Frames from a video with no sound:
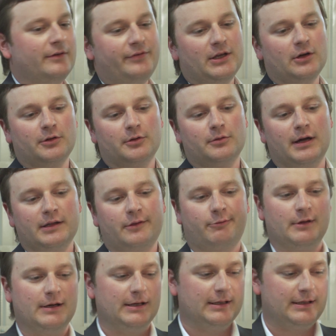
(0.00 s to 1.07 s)
have here on the right
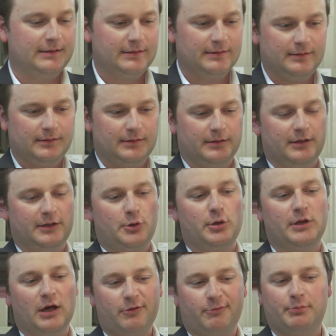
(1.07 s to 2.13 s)
side the
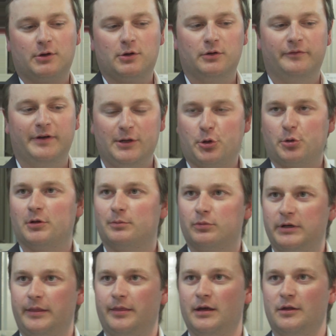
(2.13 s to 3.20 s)
Cedaspe conventional
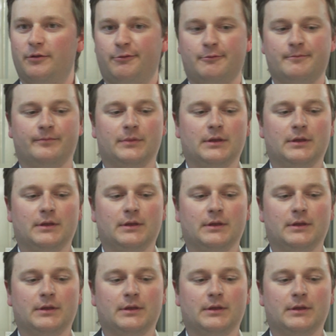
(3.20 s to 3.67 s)
breathers.